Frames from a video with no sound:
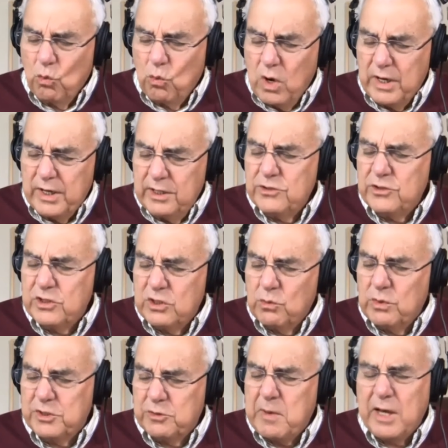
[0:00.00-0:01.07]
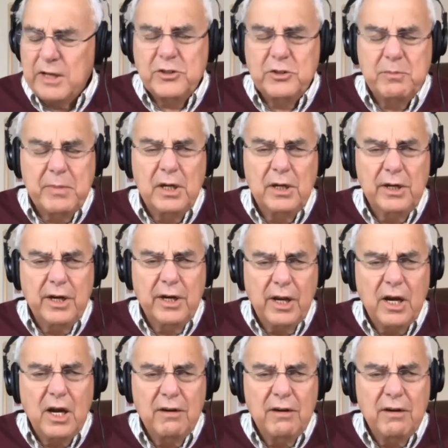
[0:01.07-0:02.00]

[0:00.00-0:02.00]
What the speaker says: what is the responsibility